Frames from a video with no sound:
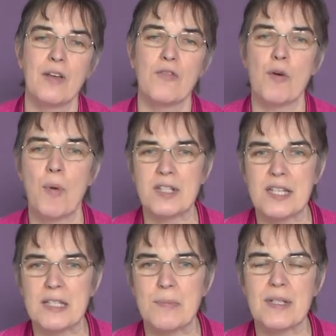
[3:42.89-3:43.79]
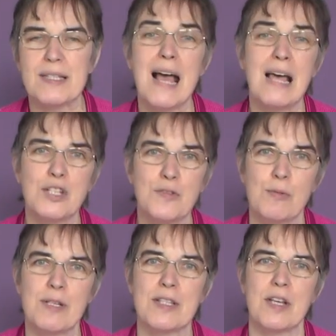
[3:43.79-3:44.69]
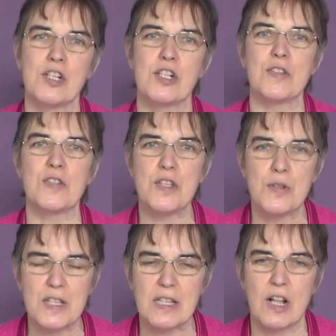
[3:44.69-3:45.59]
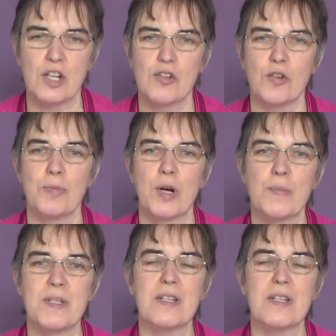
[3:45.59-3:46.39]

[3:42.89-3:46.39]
for participants and for researchers using cultural probes,